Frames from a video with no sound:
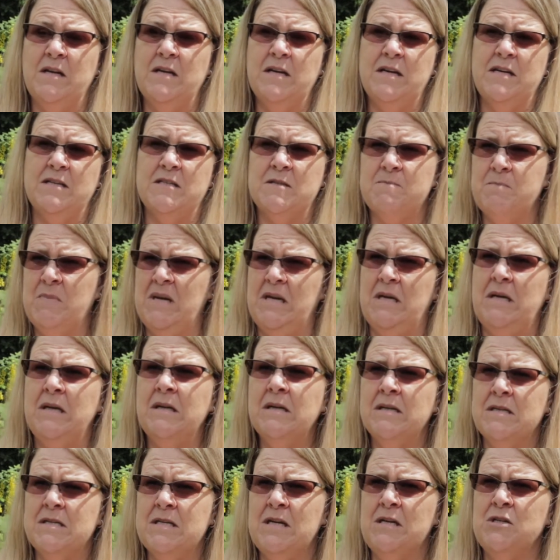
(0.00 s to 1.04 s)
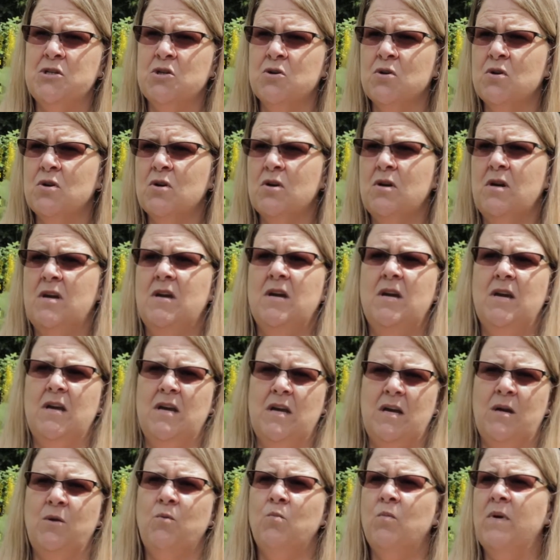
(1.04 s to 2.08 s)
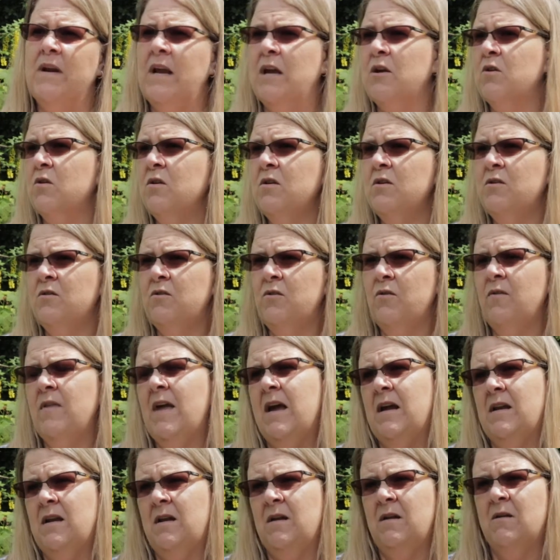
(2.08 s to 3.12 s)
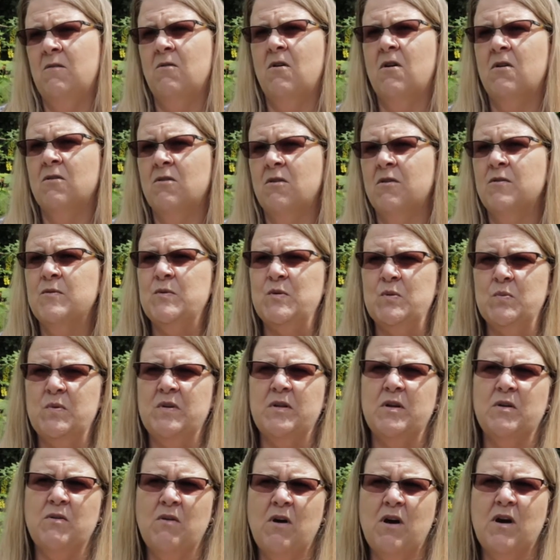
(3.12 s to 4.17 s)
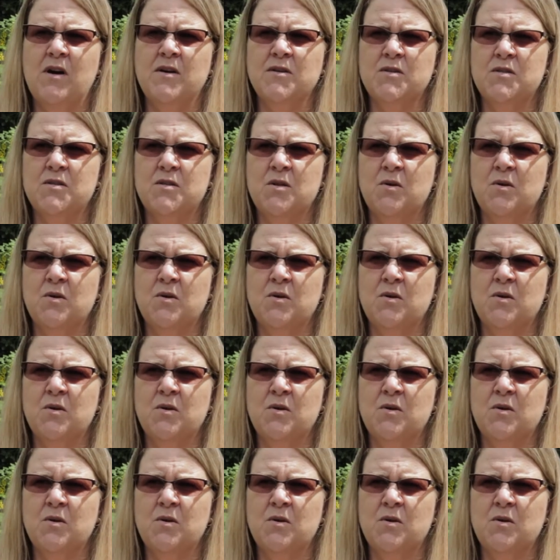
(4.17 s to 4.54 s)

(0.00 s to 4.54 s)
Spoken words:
as being a teacher. And when I couldn't do that any longer, I was really lost.